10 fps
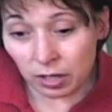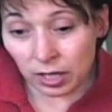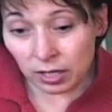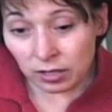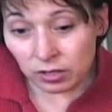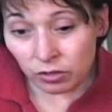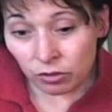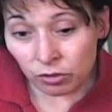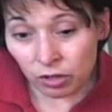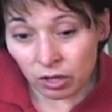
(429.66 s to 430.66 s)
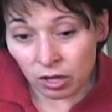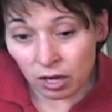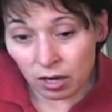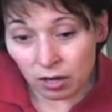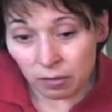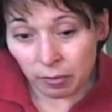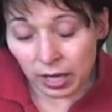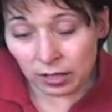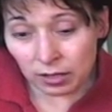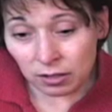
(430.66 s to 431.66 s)
and so,
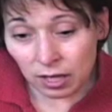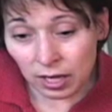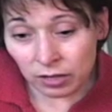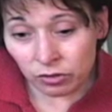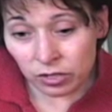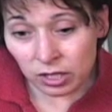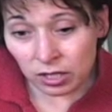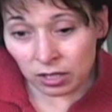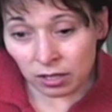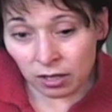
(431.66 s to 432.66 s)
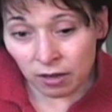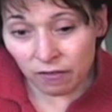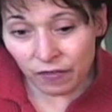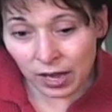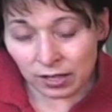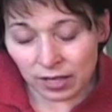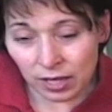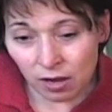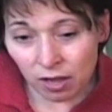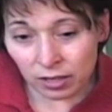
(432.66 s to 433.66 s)
and there's the fact
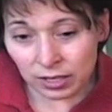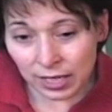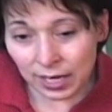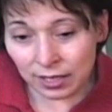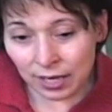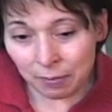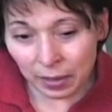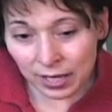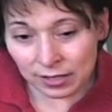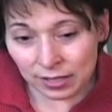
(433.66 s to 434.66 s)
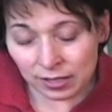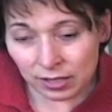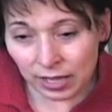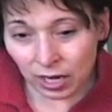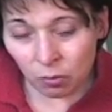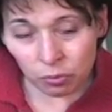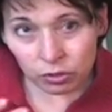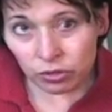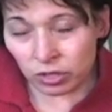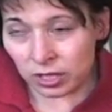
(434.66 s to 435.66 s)
that on a day-to-day basis, air
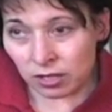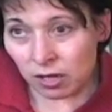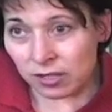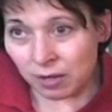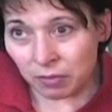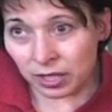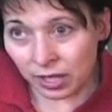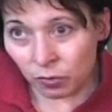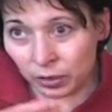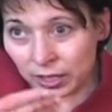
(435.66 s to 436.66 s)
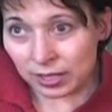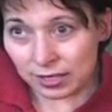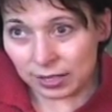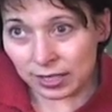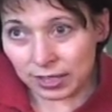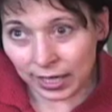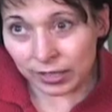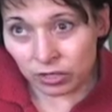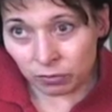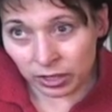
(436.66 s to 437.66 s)
pollution is not something that we can see
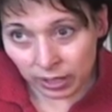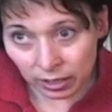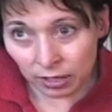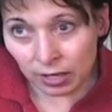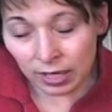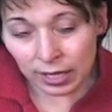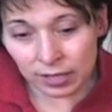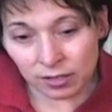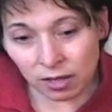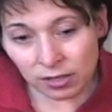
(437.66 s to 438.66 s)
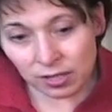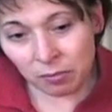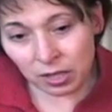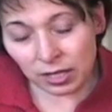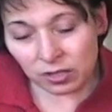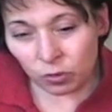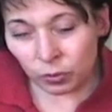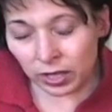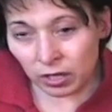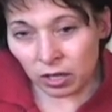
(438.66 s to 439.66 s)
tangibly. It's not something, so
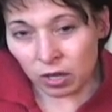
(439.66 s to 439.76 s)
we